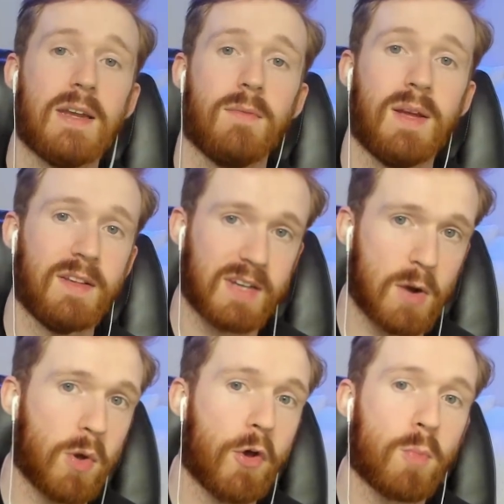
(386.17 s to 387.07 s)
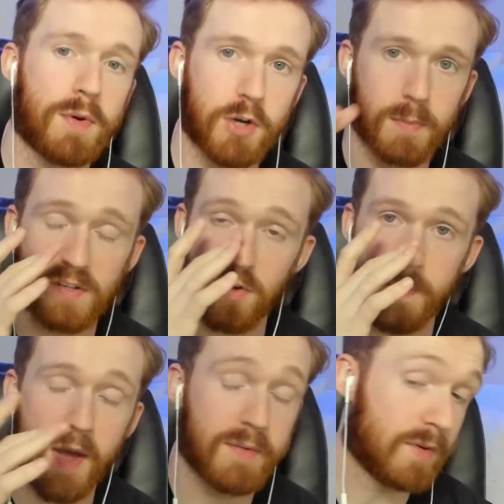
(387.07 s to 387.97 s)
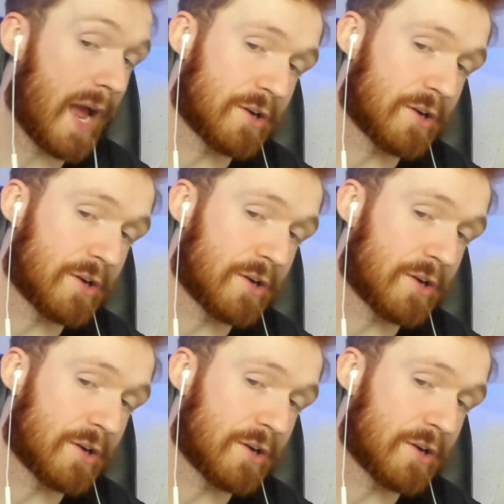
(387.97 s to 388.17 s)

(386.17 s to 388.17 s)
And this guy won the home run derby, so I'm not